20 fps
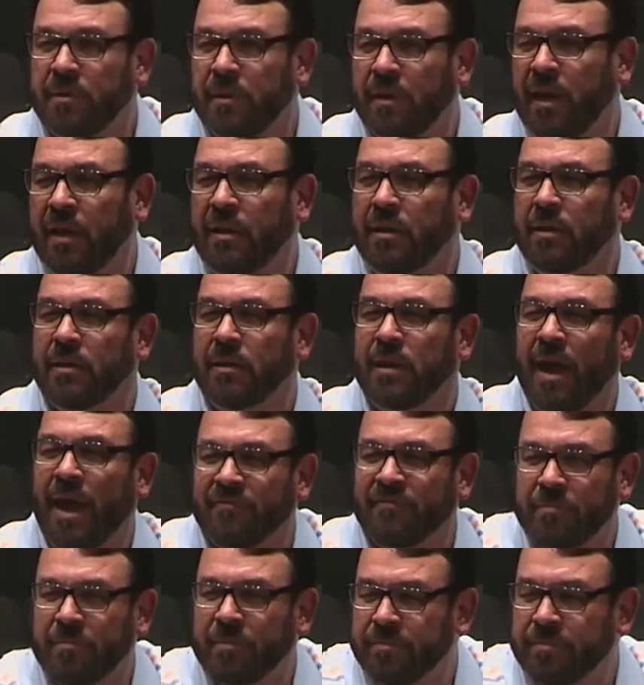he'd
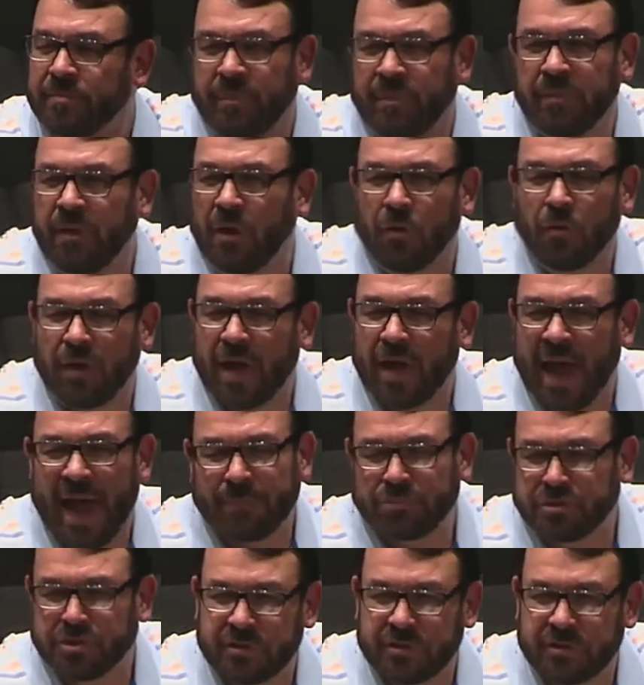have them, you know,
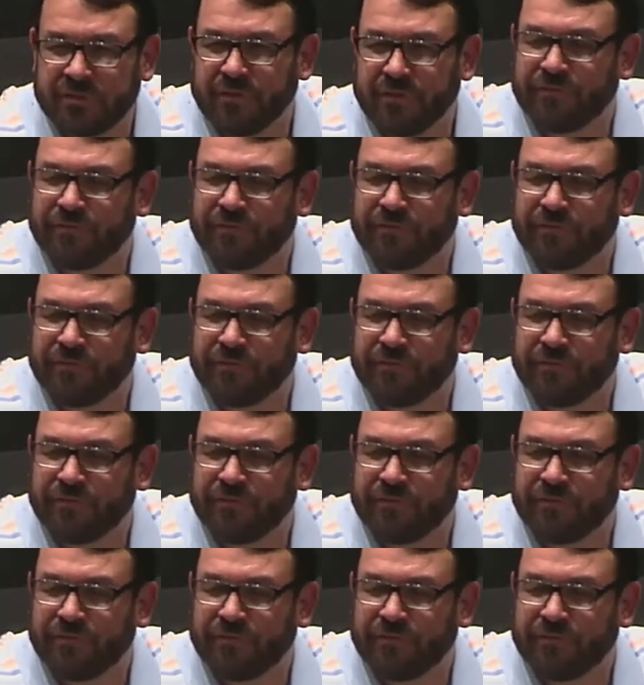captured